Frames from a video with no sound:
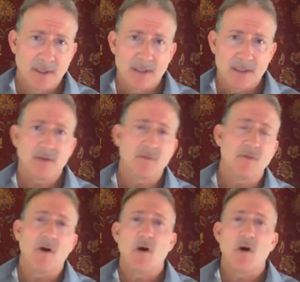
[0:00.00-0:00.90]
So
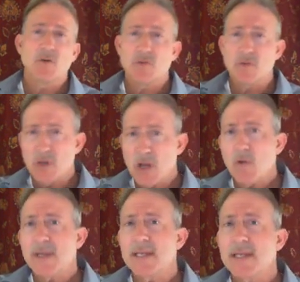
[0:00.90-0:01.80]

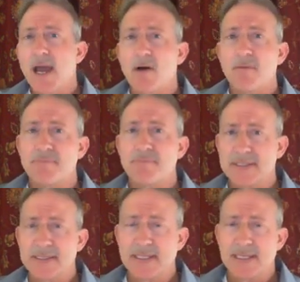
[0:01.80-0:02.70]
knowing how
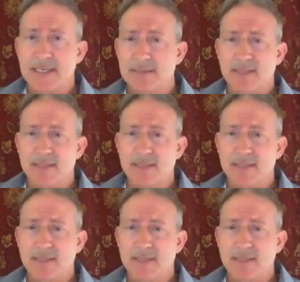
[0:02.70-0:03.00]
busy,